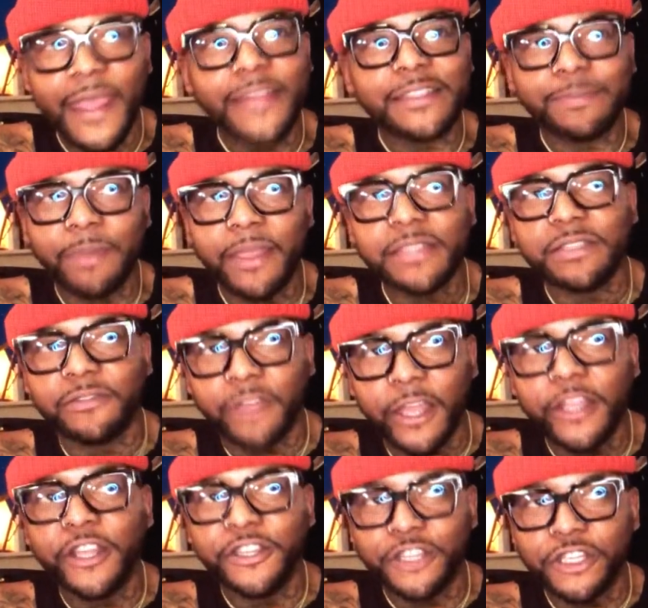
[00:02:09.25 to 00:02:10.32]
that space of
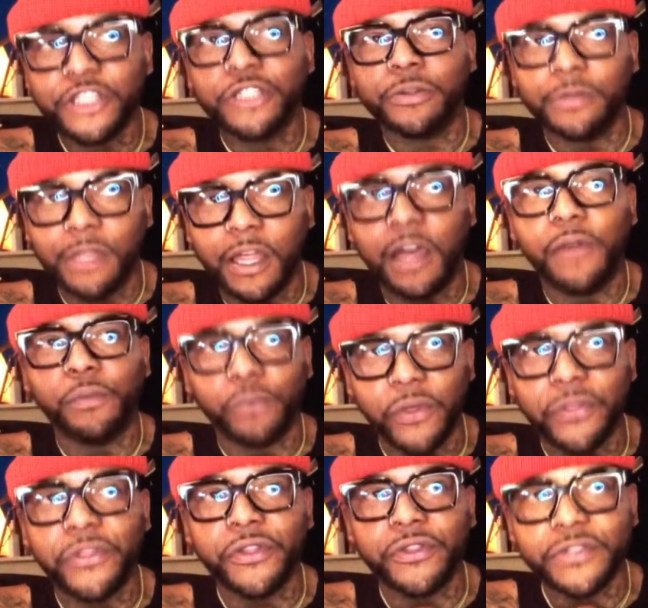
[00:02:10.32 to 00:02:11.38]
unconditional love
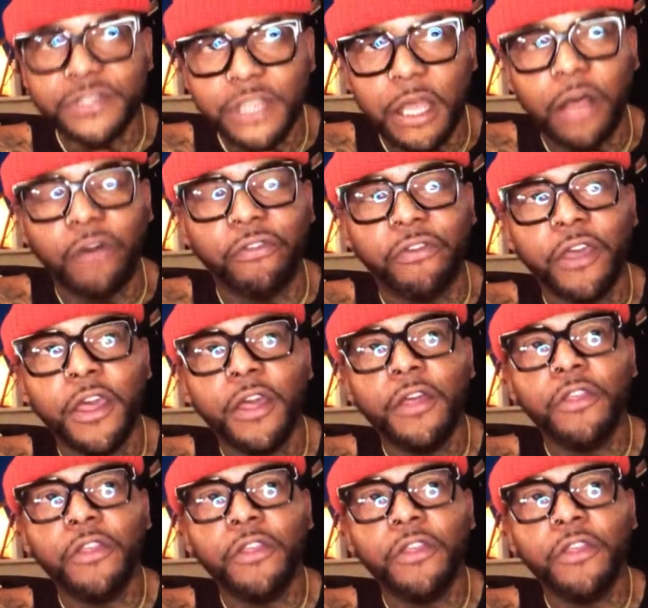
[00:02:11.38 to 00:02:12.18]
with yourself,